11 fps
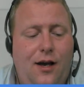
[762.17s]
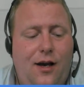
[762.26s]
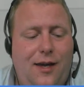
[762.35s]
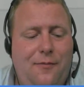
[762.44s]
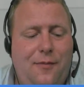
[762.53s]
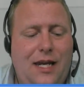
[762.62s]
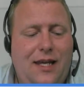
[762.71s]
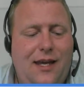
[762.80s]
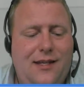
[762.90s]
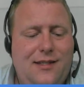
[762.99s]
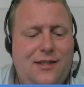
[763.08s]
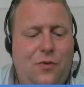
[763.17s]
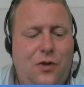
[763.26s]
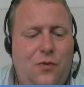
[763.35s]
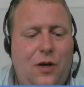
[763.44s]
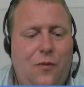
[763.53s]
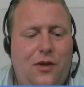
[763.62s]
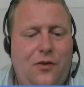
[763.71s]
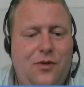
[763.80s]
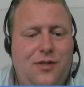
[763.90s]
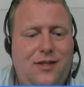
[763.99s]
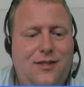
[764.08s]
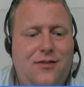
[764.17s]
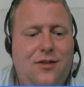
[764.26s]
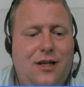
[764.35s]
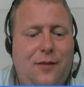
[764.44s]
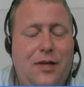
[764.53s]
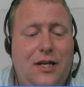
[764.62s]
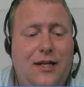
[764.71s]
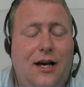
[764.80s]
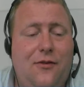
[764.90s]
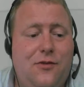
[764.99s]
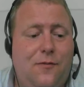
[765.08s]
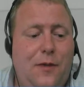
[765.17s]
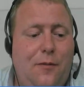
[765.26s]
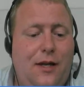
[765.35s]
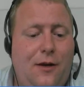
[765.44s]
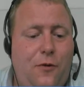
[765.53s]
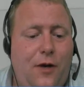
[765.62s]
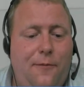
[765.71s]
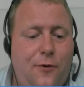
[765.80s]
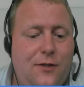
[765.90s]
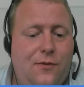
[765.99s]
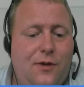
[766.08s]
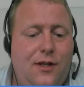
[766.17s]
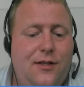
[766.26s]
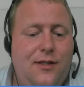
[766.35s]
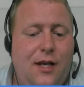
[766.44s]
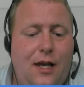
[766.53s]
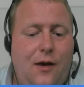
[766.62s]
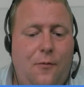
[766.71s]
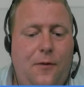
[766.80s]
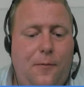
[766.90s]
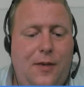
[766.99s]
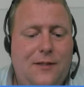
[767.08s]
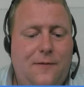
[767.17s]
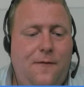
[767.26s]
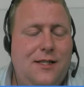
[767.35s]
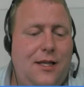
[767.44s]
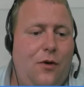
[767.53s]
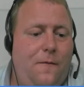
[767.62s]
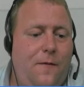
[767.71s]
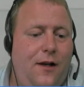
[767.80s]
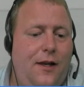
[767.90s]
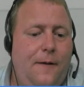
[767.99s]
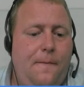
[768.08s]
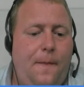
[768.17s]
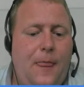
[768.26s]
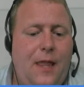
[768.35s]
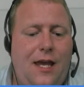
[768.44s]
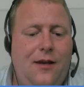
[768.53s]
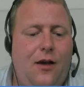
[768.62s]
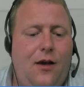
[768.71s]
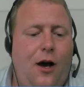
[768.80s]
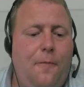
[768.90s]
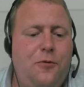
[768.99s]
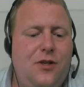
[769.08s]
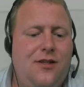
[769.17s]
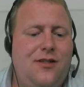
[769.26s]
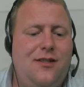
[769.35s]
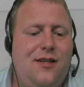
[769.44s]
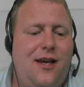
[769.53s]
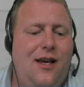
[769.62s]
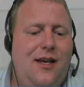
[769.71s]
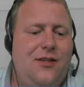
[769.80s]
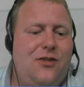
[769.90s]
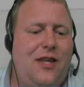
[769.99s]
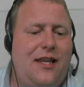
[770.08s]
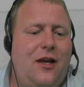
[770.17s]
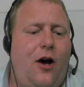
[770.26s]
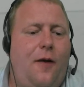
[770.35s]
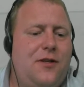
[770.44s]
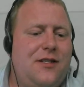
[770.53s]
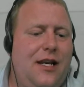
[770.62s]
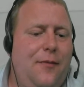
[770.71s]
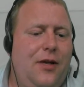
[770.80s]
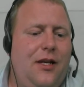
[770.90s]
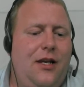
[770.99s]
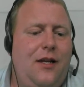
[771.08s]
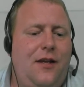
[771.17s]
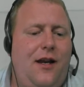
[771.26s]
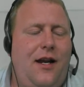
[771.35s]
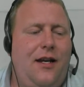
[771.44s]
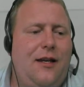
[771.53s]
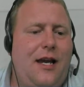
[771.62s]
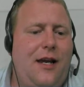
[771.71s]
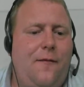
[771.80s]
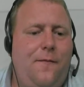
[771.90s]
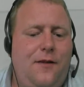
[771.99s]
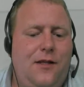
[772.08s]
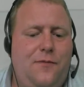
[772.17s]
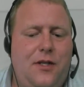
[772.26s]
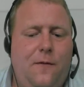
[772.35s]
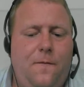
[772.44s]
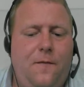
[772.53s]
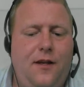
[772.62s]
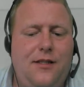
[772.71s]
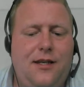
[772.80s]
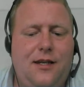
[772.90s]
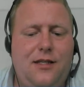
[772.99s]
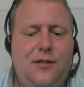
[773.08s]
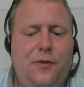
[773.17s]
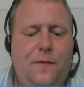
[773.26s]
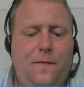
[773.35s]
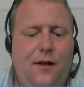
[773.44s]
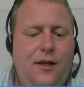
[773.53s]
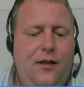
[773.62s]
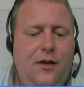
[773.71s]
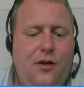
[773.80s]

In many cases, what you really want to do is to limit it down so people can create a press release with the basic fields they want to fill in, and options, so that the options are limited. If there are any kind of special fields that needs to be filled in,